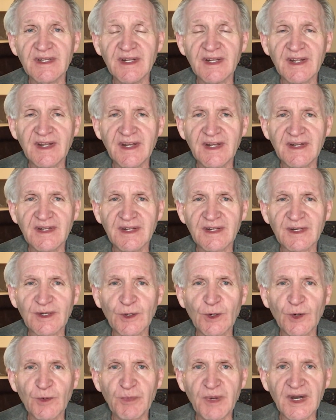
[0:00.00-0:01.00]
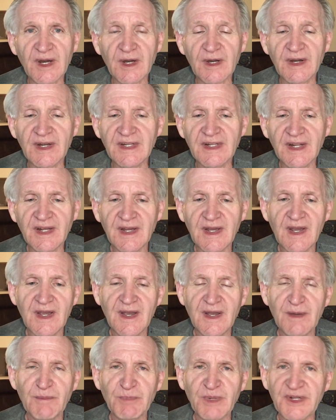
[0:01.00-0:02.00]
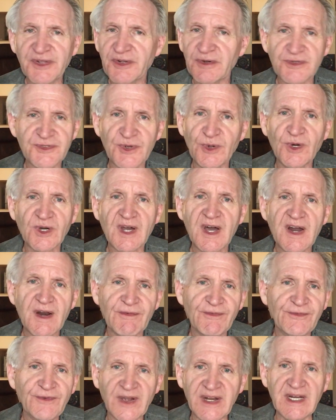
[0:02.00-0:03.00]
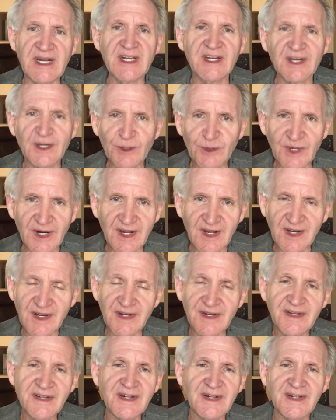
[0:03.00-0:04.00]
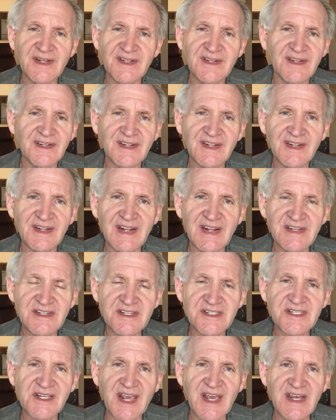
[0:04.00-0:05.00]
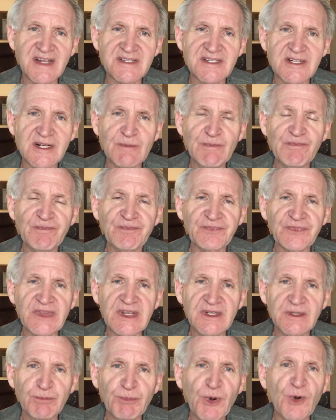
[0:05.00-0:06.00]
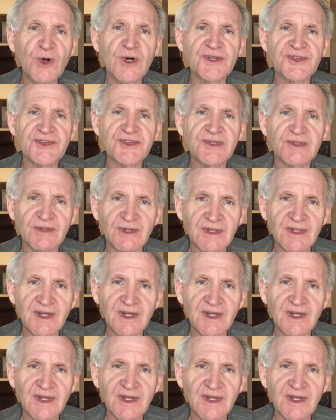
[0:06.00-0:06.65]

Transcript: and, and Colbert. And, but there's all kind of fighting going on. Uh, they just can't seem to pause